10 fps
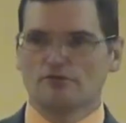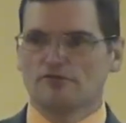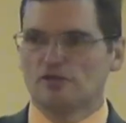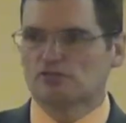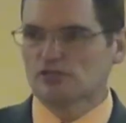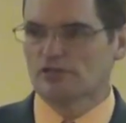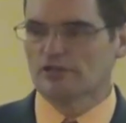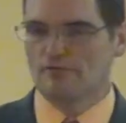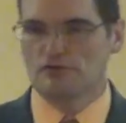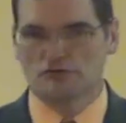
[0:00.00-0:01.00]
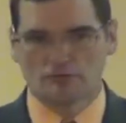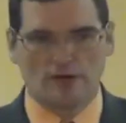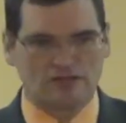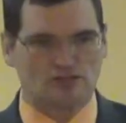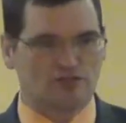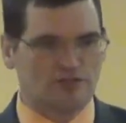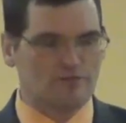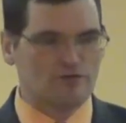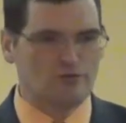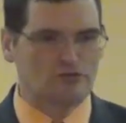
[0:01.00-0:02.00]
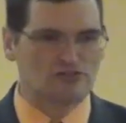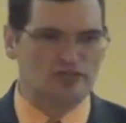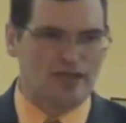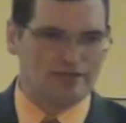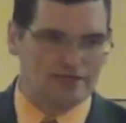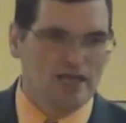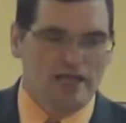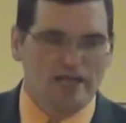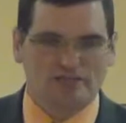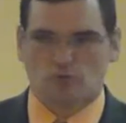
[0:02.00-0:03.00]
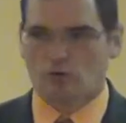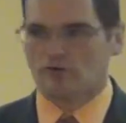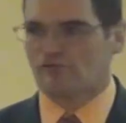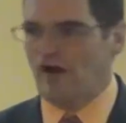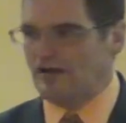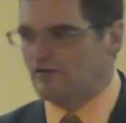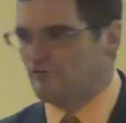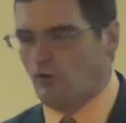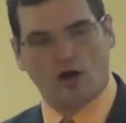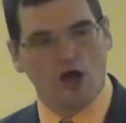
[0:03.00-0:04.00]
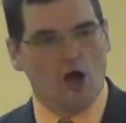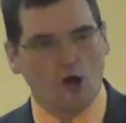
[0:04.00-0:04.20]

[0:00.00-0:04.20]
you vision and given you direction and given you understanding, it's worth fighting for.